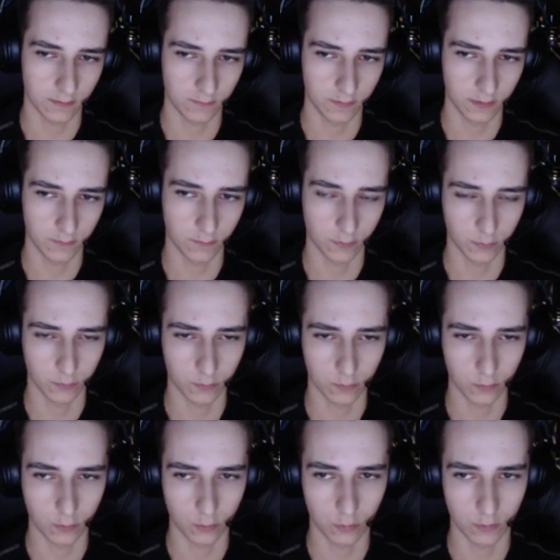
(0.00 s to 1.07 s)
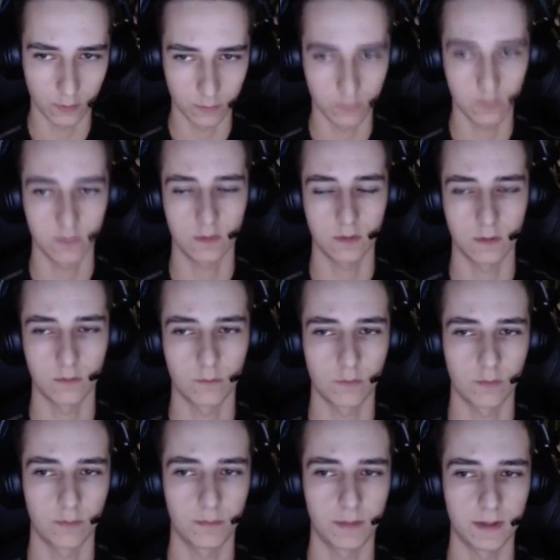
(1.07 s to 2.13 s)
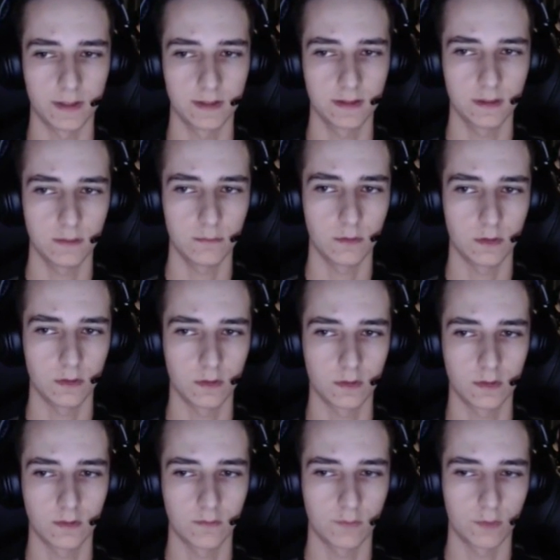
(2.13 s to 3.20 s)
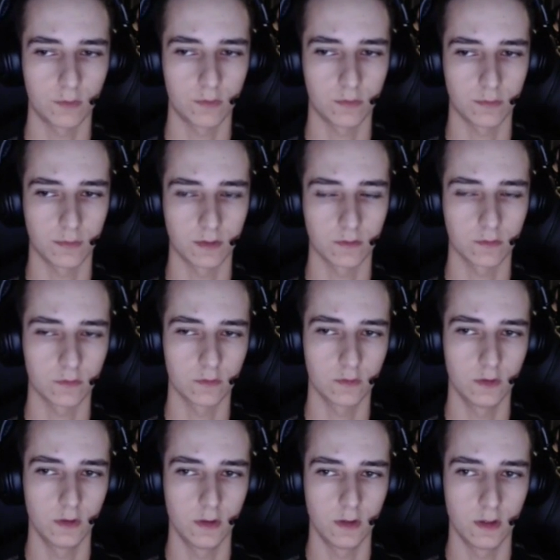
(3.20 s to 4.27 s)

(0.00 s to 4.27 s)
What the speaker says: I feel from scrims and from playing them, I think they're very smart,